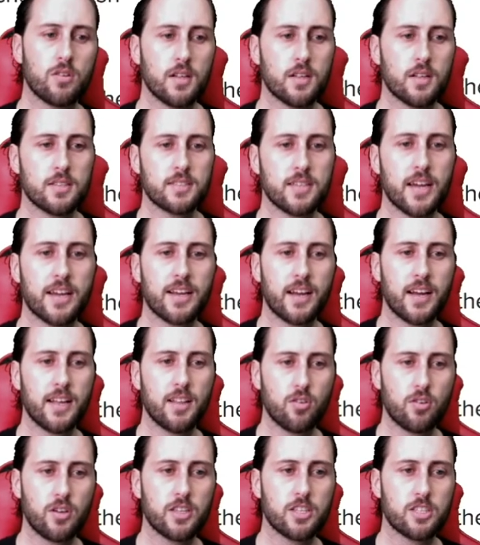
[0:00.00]
Let's take a
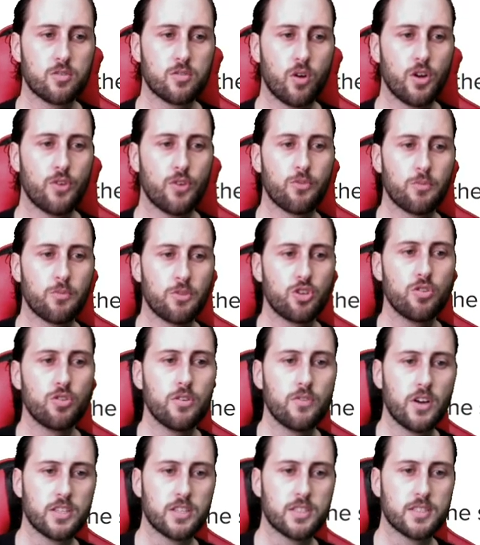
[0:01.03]
look at this quote from the
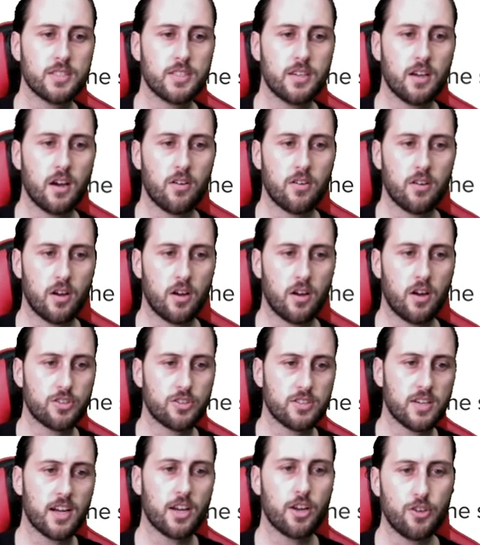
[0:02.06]
University uh, uh
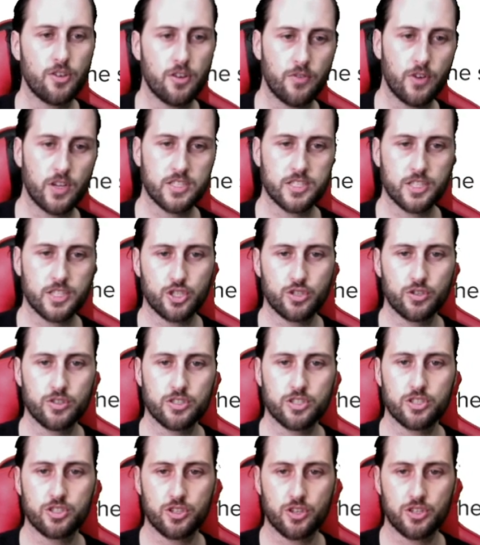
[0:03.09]
Otago University Students
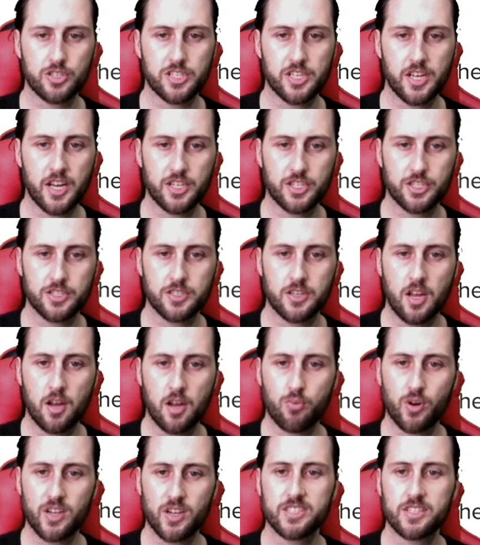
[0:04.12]
Association
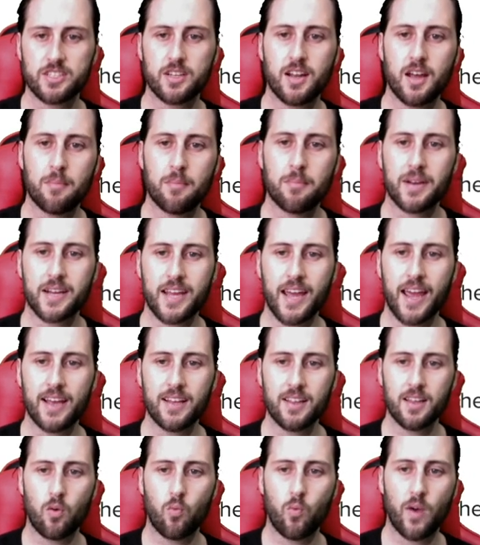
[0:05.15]
President
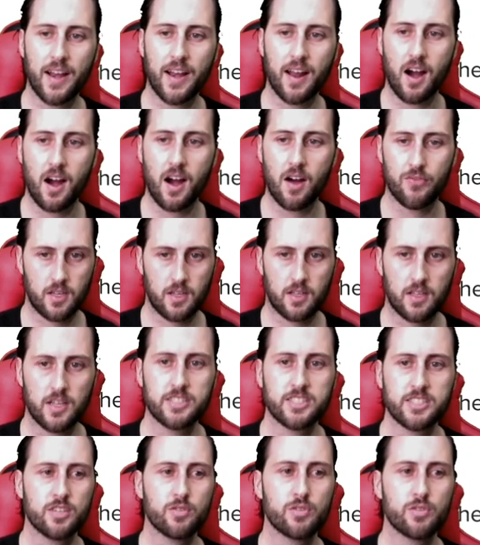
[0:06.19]
Michaela Waite Harvey. Let's
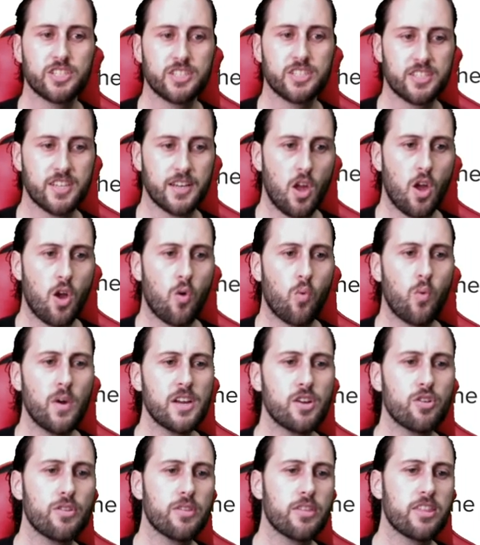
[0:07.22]
see what she said. We
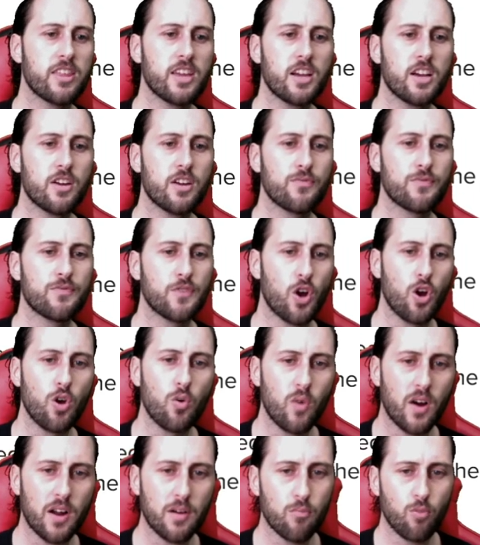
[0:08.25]
could think of no
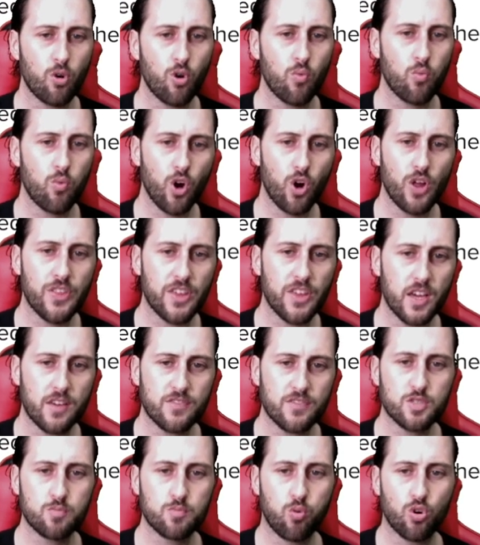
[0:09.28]
one more worthy of
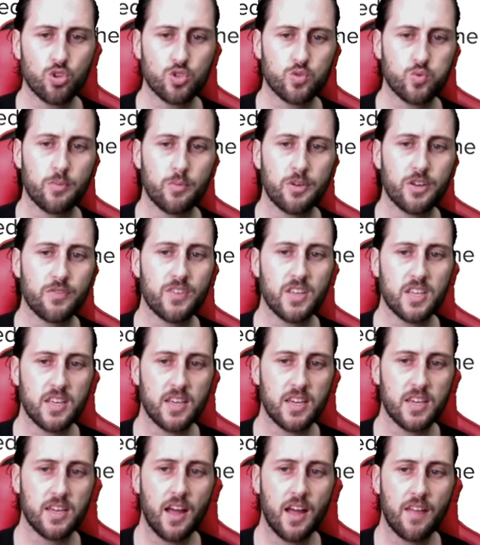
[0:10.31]
Sportswoman of the
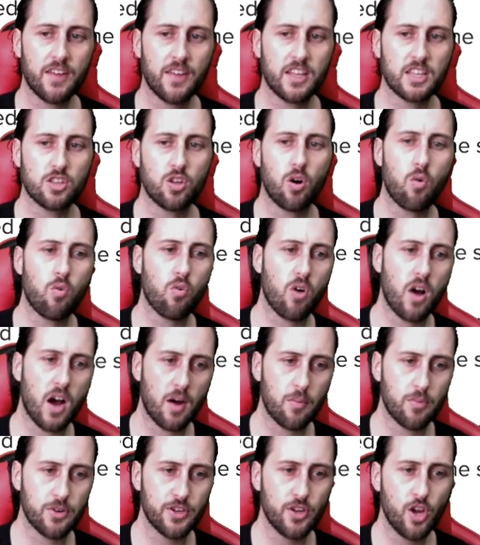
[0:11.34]
Year than Laurel
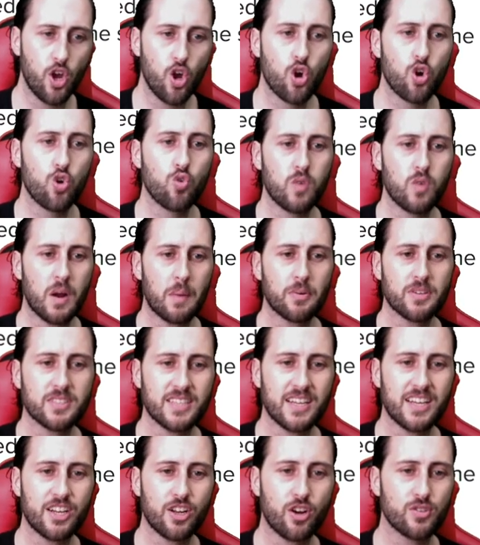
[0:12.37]
Hubbard, who
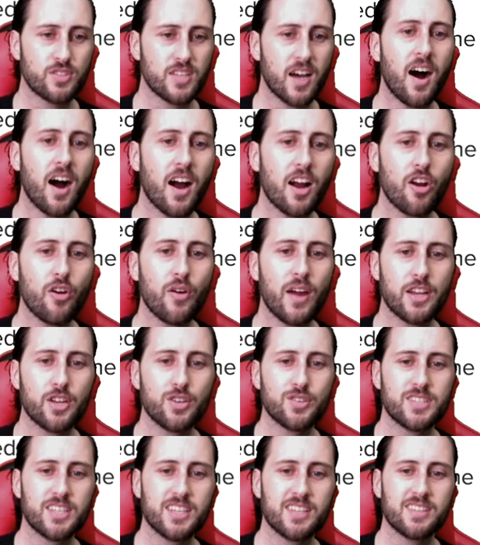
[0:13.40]
represented Otago and New
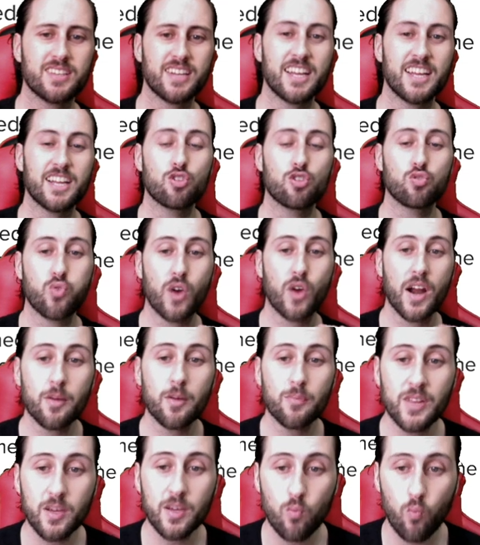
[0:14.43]
Zealand
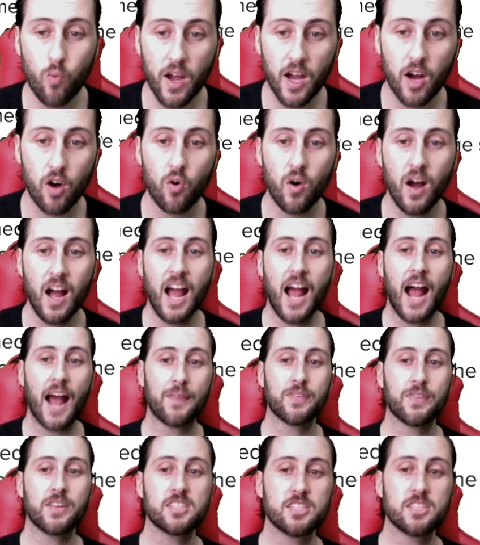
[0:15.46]
incredibly well at
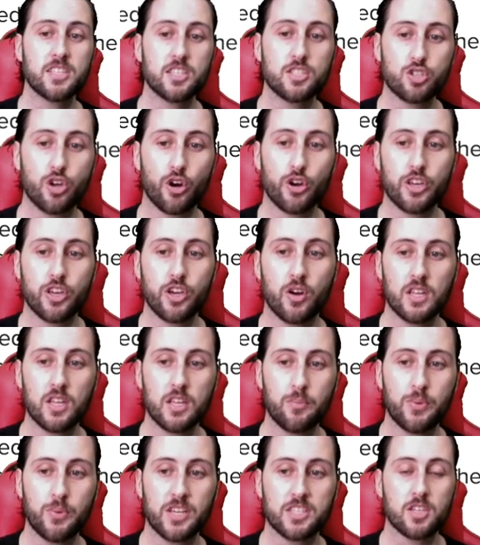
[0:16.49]
this year's Tokyo
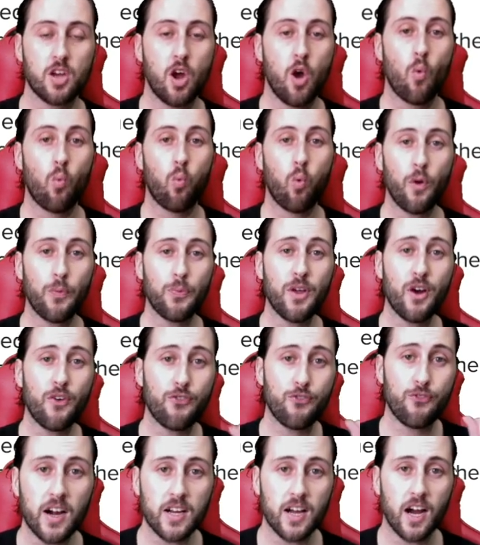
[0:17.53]
Olympics. What the f
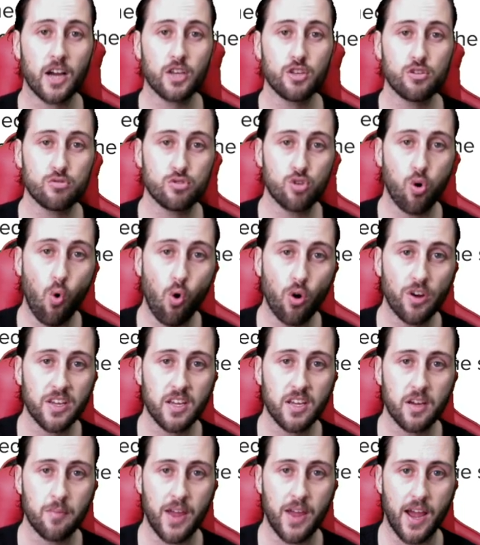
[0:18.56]
are you talking
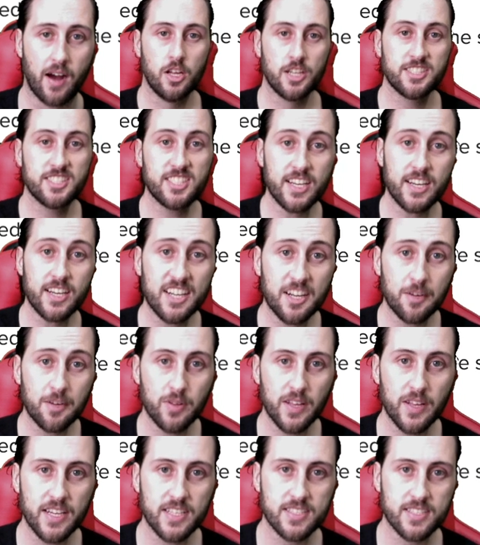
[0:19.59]
about? Didn't
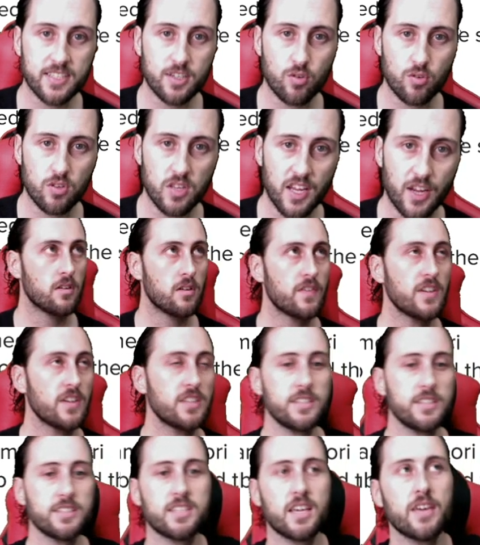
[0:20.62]
complete a single lift. This
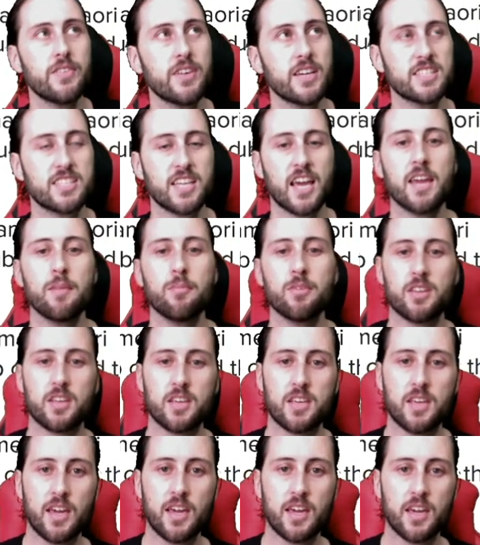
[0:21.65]
is giving team of the
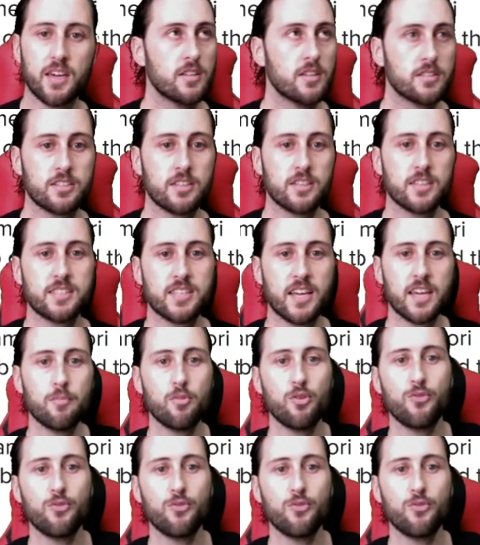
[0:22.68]
year to the team who